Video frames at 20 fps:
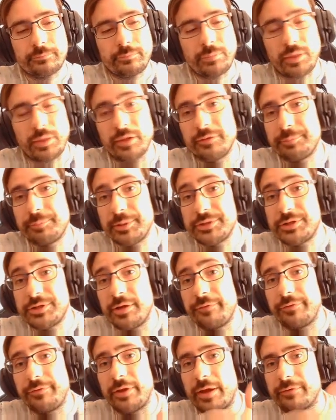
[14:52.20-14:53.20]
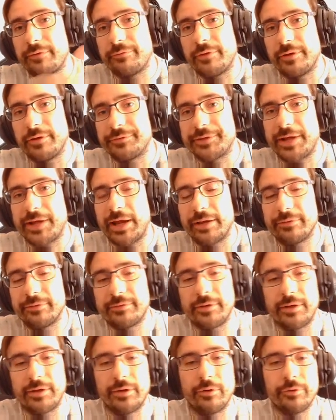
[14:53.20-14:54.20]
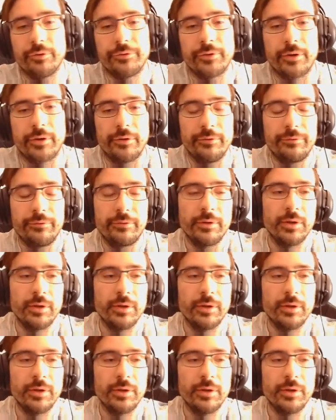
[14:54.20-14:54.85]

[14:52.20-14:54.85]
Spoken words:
especially if you have verticality on those,